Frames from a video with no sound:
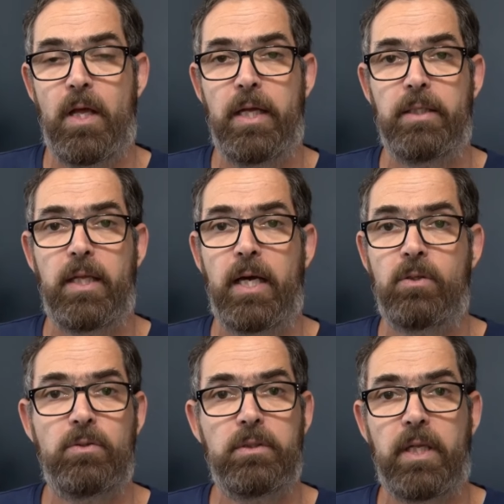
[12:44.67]
And I
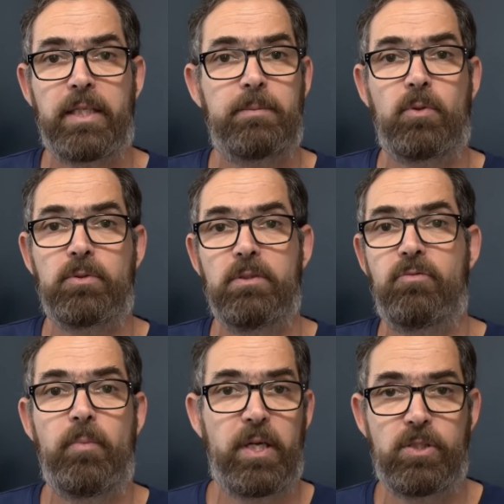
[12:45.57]
couldn't export the
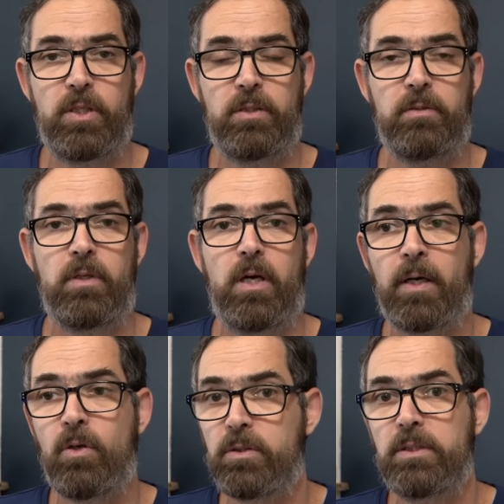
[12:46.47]
information
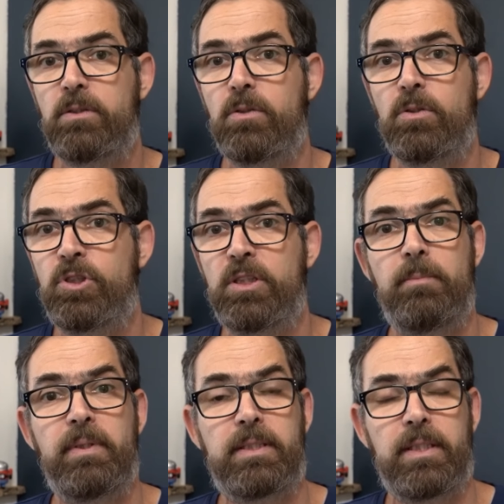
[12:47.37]
according to
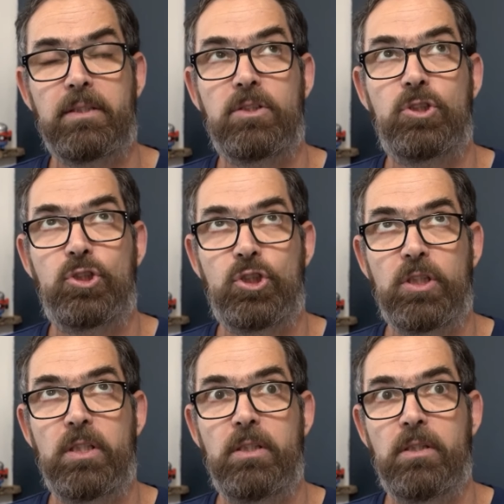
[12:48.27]

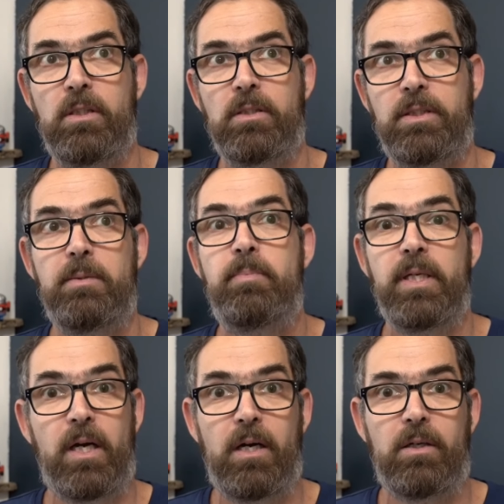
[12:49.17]

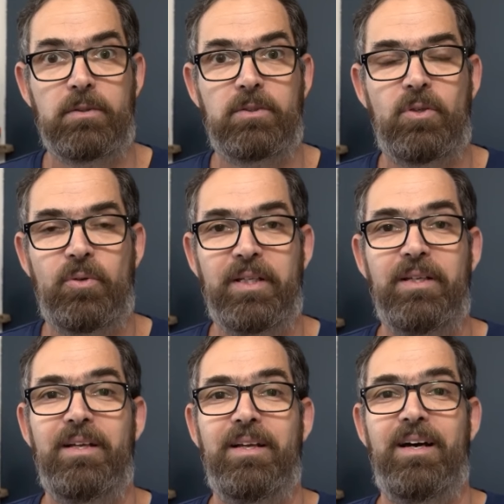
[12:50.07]
GDPR, sorry.
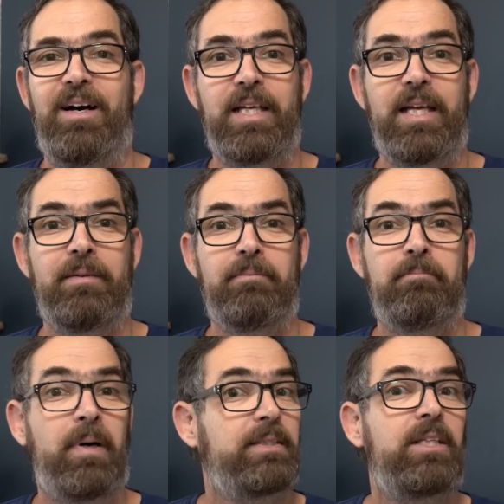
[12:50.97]
They
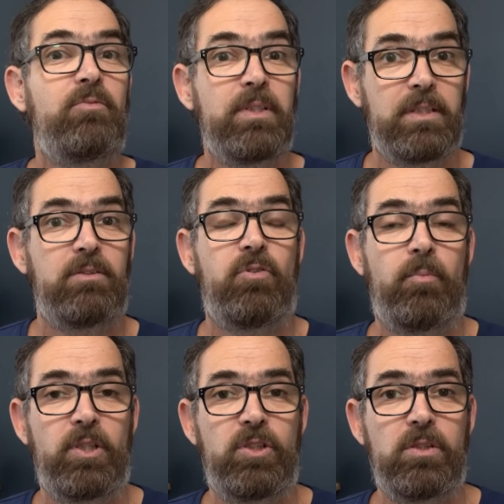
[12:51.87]
must give me this
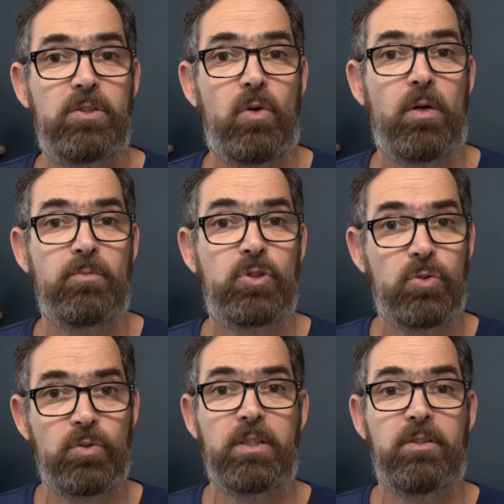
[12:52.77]
information. So I'm
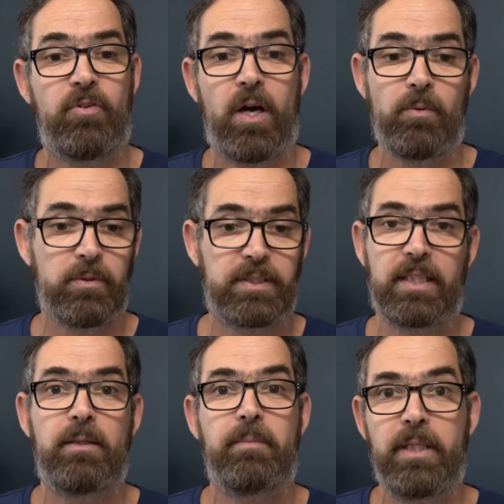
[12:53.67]
sure that if I would
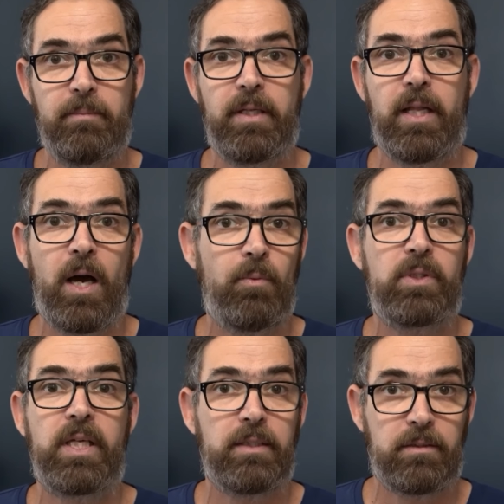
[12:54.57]
send them an email, I
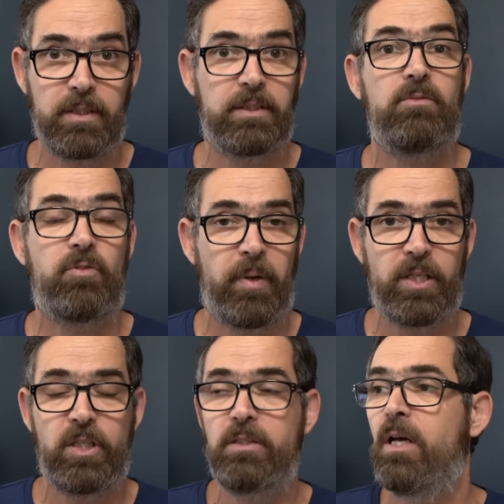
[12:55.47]
would get this
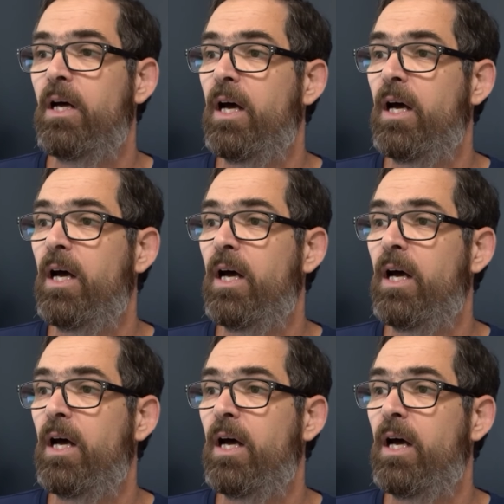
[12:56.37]
information.